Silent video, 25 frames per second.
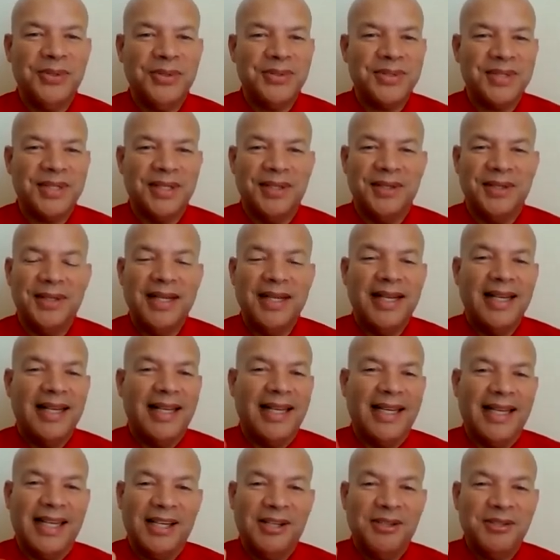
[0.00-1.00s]
So,
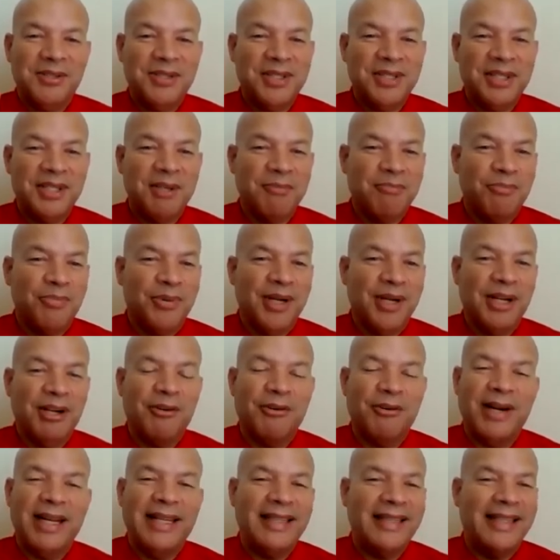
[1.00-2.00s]
and I know she's going to bring
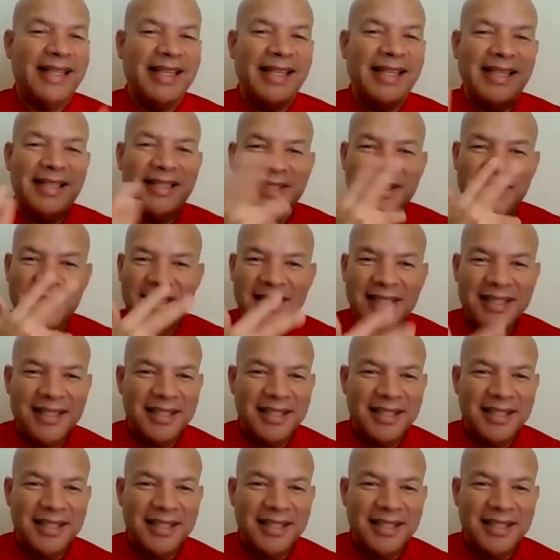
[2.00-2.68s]
great things